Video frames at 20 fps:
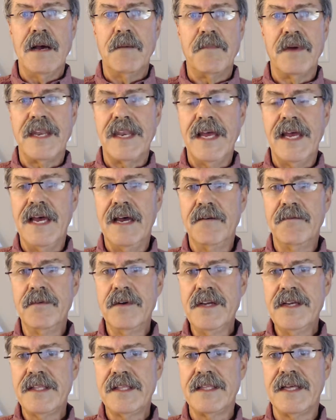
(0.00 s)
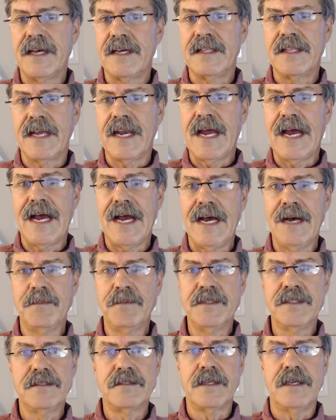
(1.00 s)
But everything that
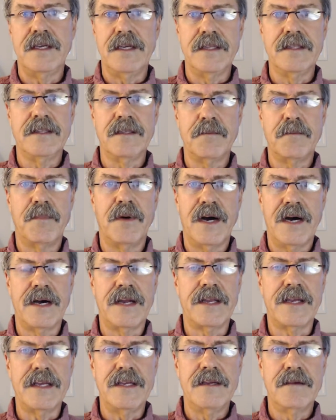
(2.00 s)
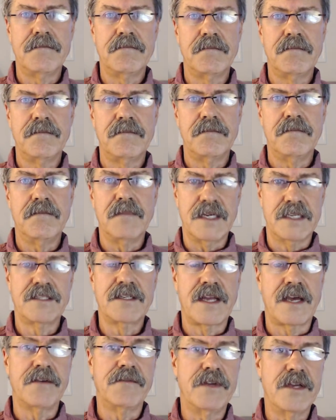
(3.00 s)
happens in the body
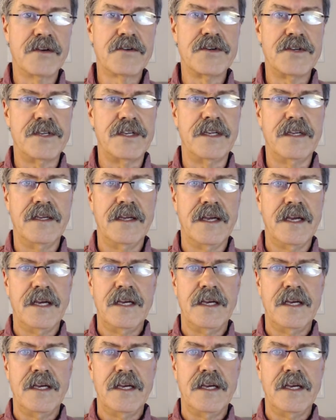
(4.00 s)
must have energy.